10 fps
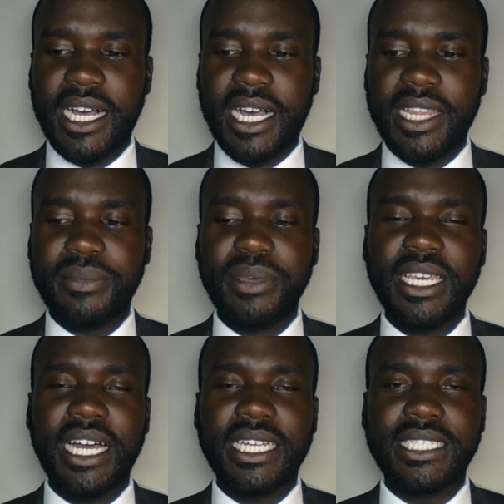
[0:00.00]
can be
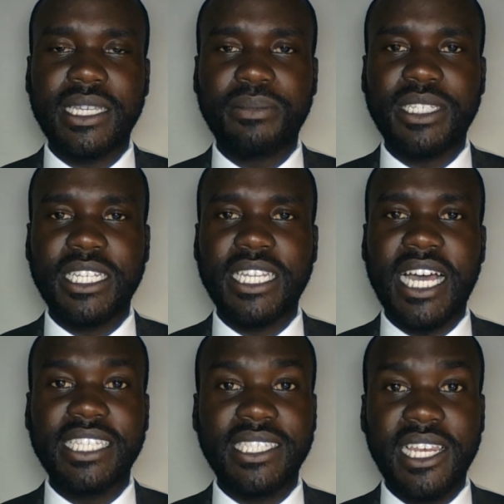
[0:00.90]
accepted
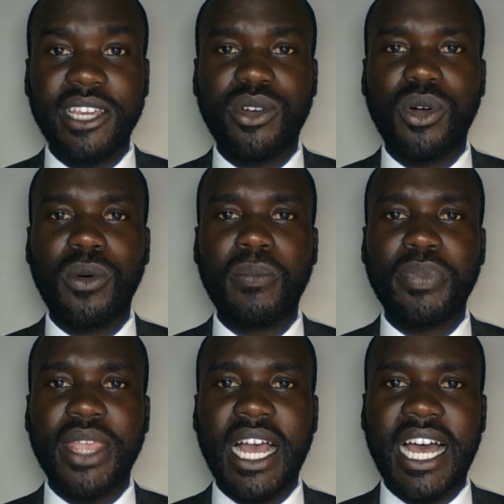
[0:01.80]
as legal
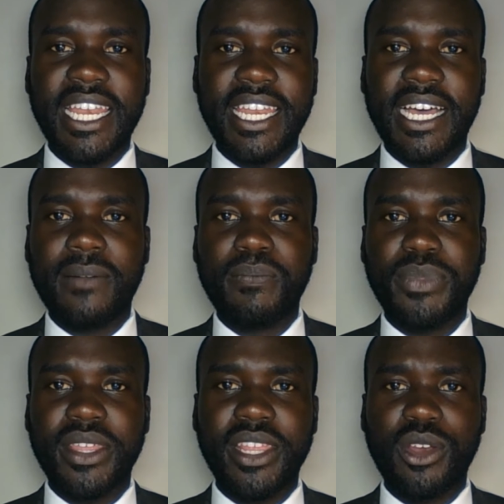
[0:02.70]
under
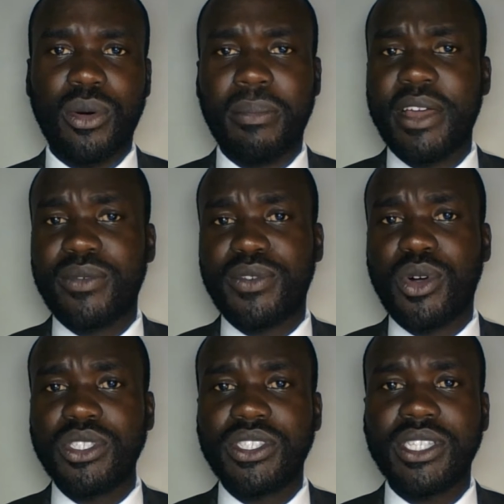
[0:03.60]
the law. But of
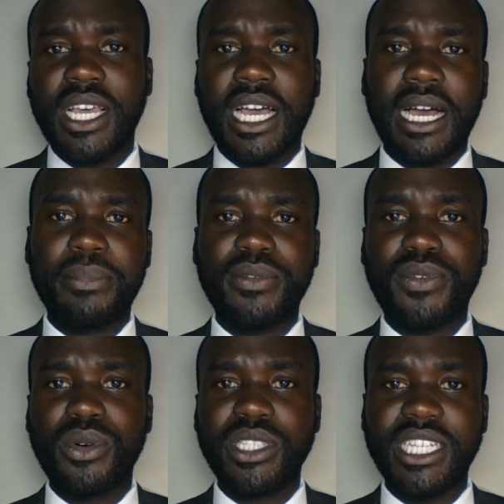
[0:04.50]
course,
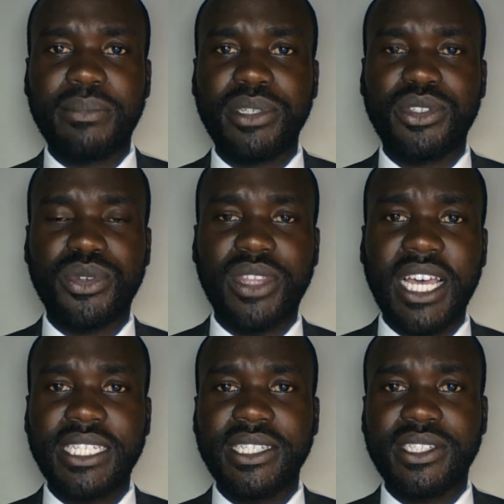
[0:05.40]
before we jump into
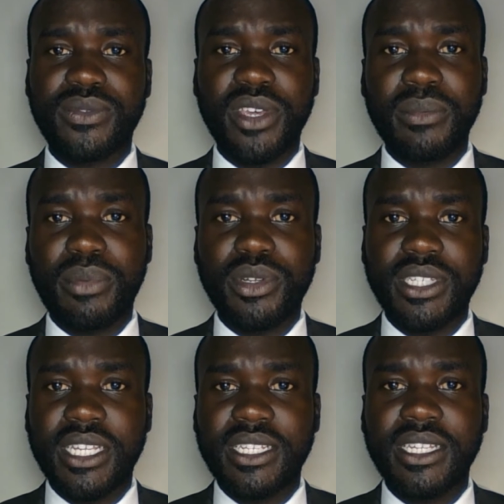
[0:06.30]
that, it's very
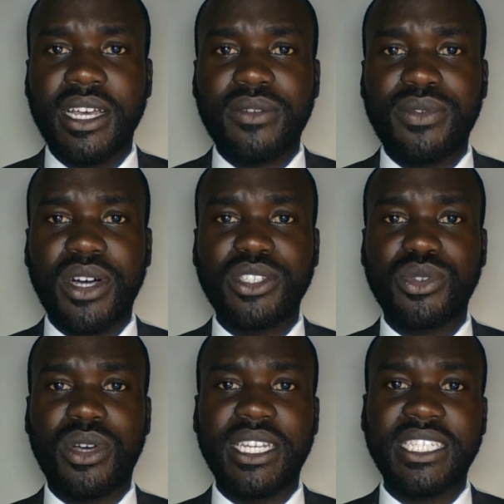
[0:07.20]
important for us
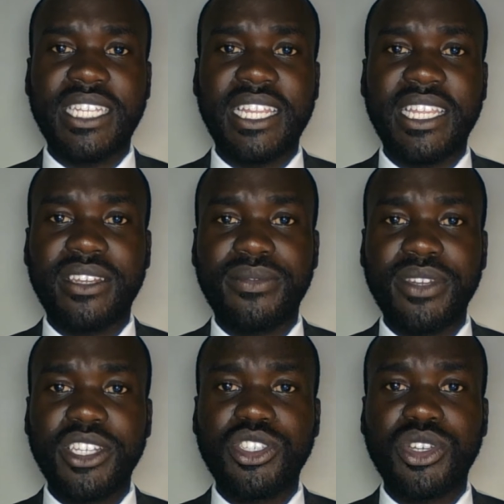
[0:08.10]
to understand the
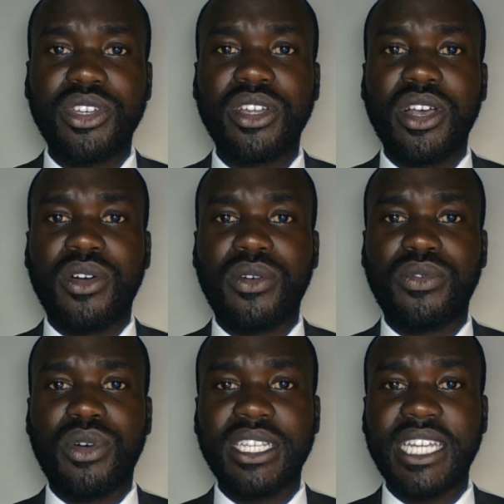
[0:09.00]
definition of
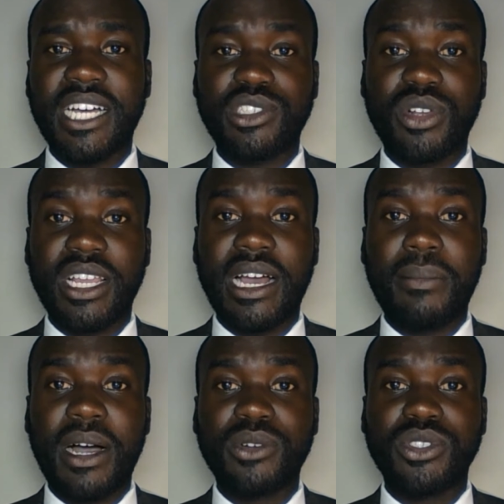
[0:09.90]
what actually
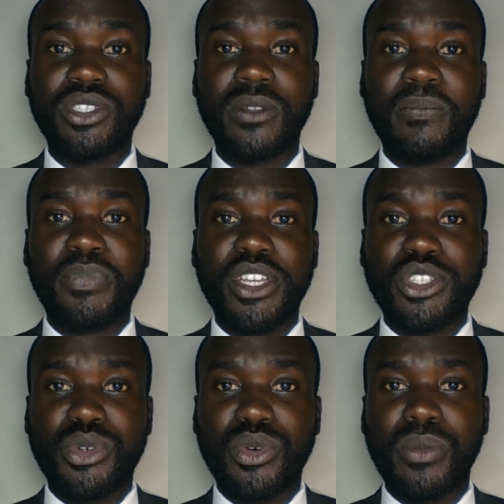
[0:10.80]
amounts
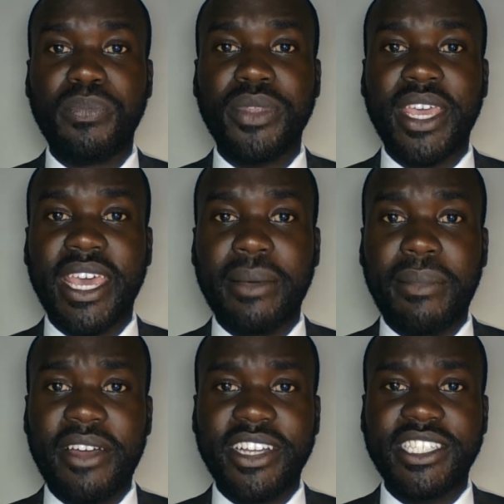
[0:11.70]
to a
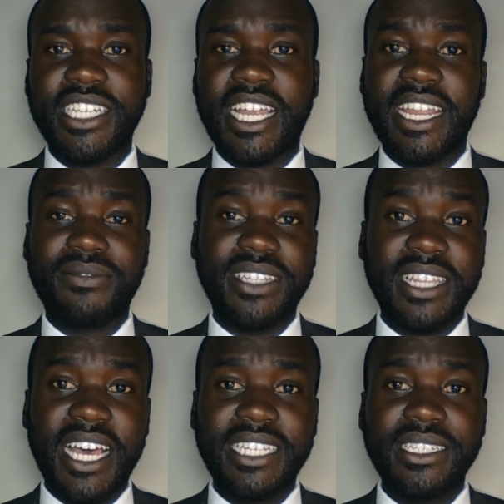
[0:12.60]
marriage. And after
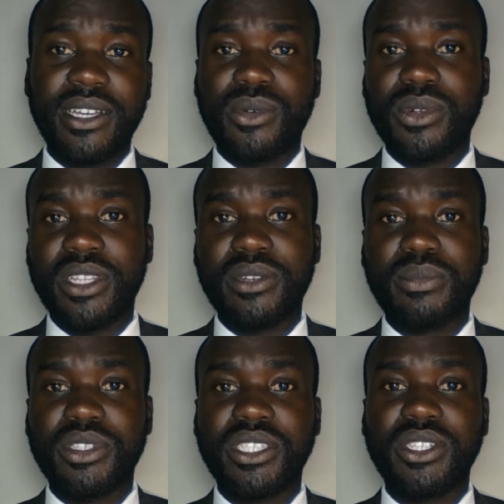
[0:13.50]
that, we'll then
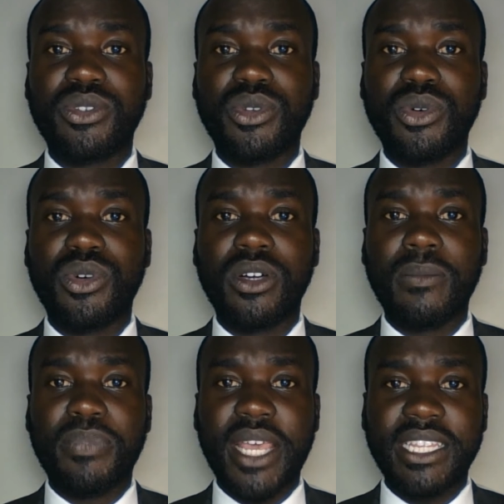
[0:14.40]
proceed to look
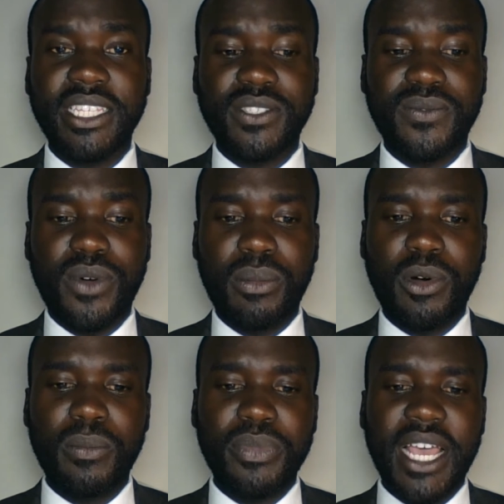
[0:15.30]
at these
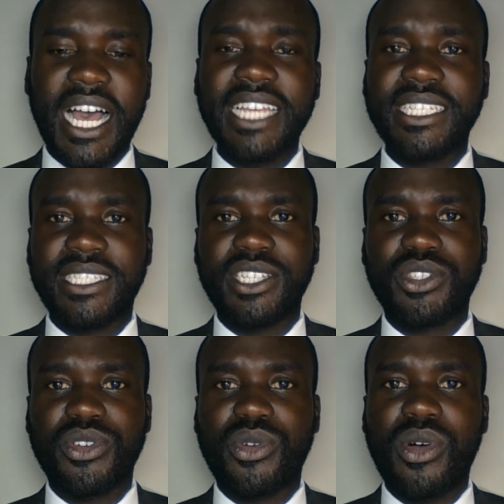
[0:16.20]
formal and
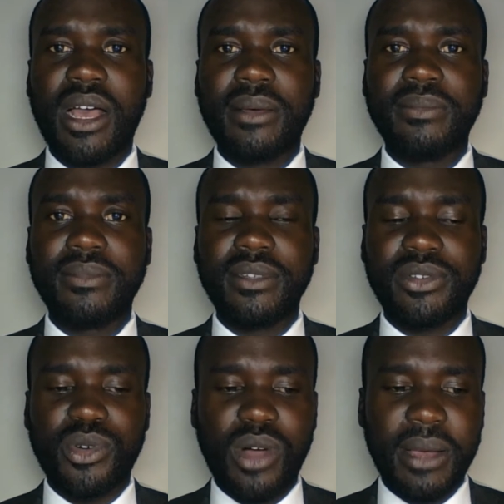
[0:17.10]
essential
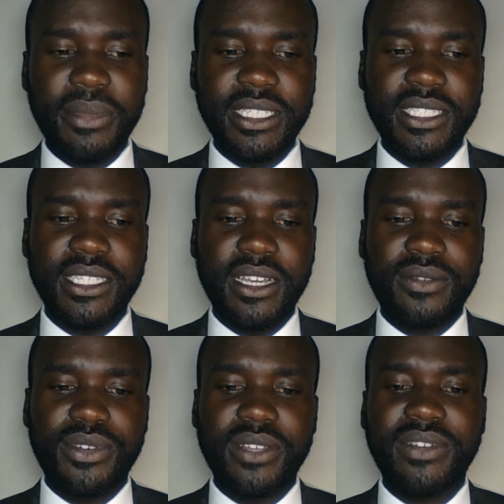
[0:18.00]
requirements
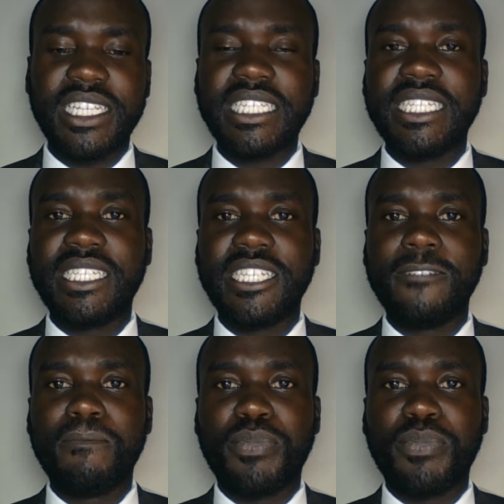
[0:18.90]
for the validity